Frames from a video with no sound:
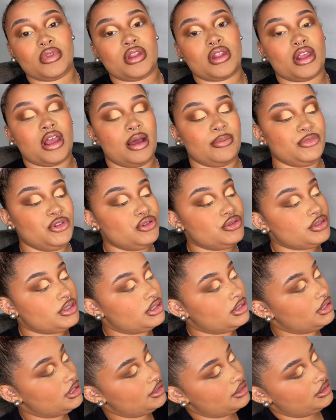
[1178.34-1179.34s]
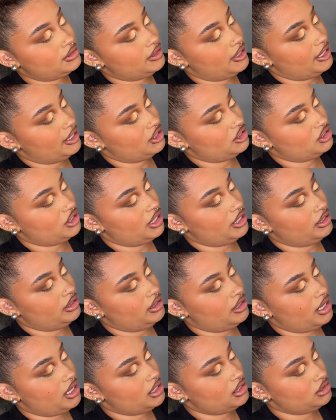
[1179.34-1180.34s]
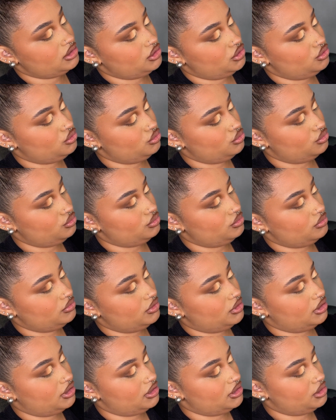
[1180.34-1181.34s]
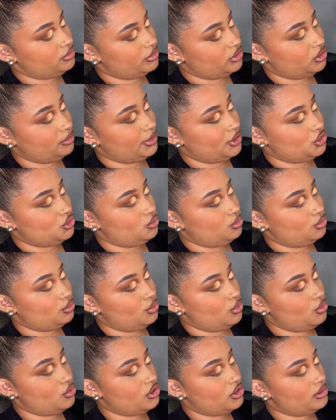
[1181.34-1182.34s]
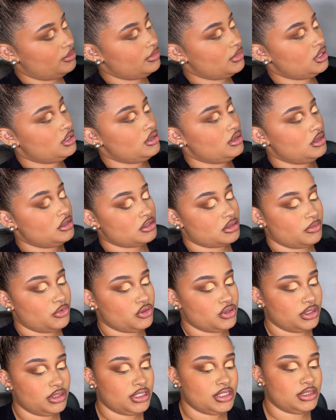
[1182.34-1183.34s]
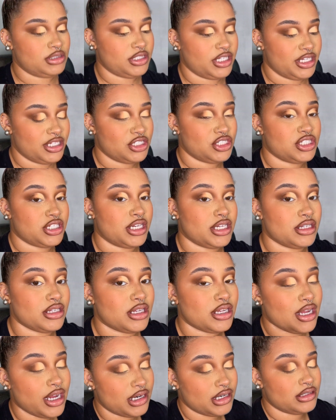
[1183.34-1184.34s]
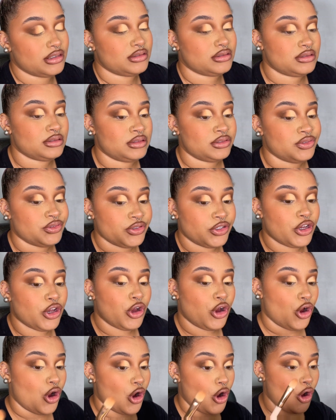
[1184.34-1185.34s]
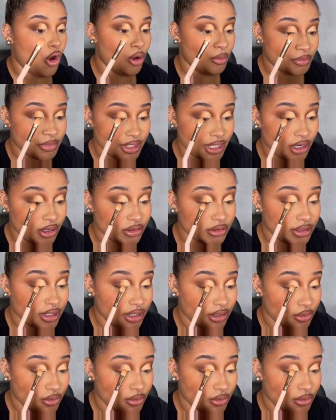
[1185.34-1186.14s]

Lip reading: I'm using this tan shade next to, because this one's a little bit too warm. So I'm using this tan shade to kind of calm down that